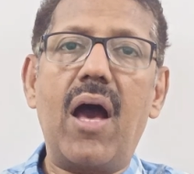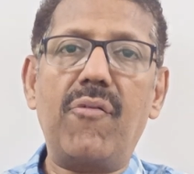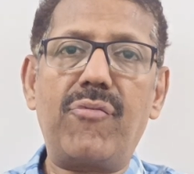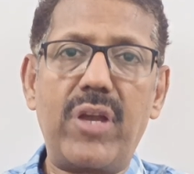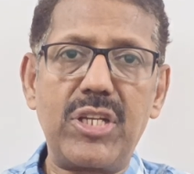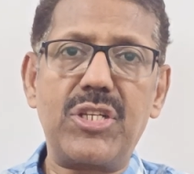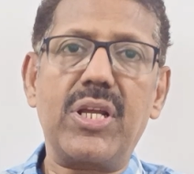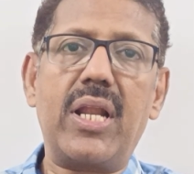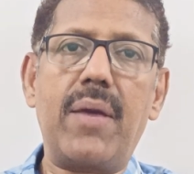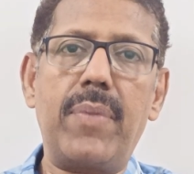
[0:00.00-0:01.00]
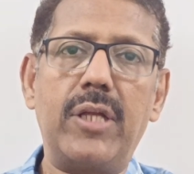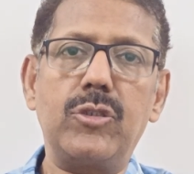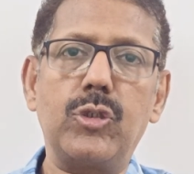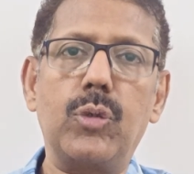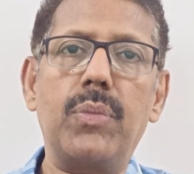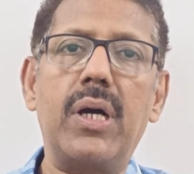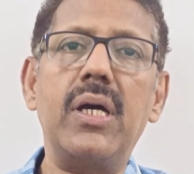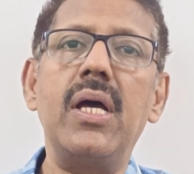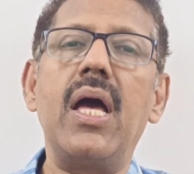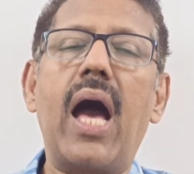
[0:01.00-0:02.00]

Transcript: a facial hemangioma,